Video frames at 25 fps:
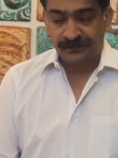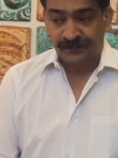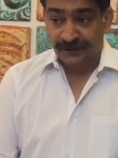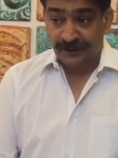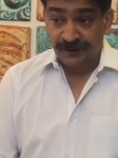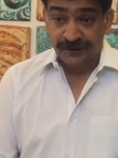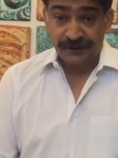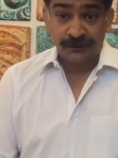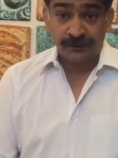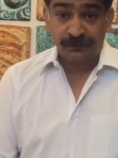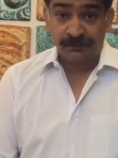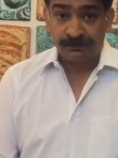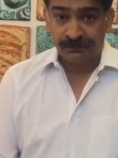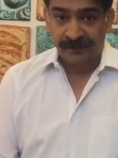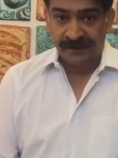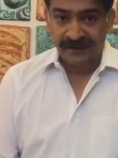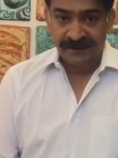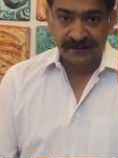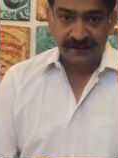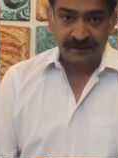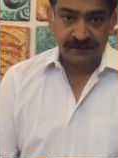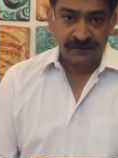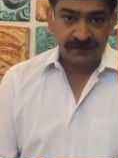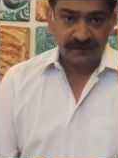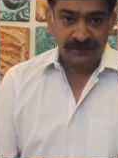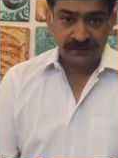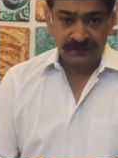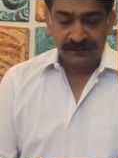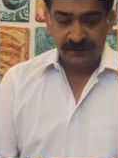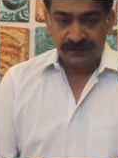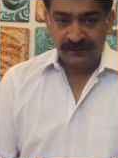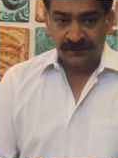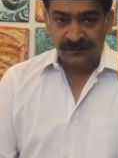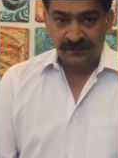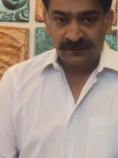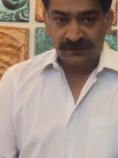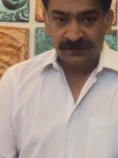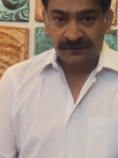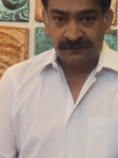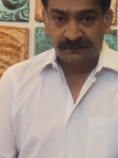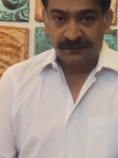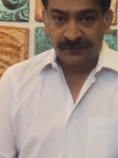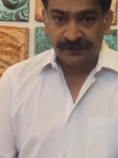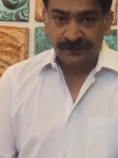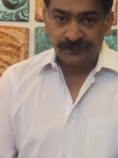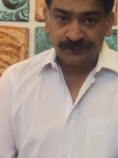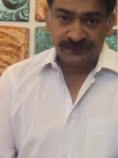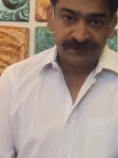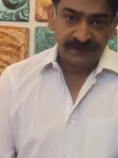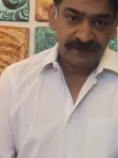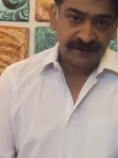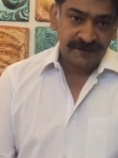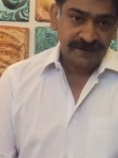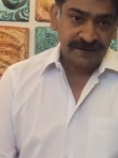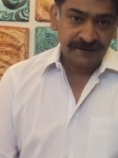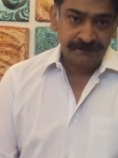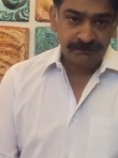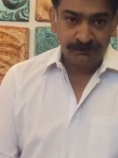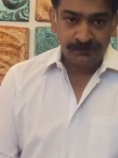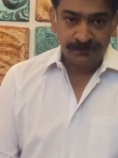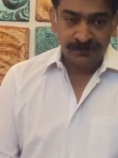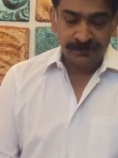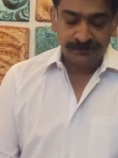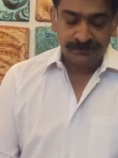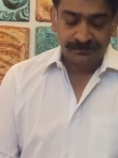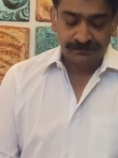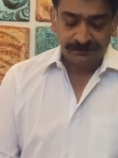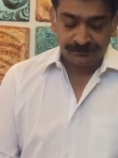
near your bed, while you sleep.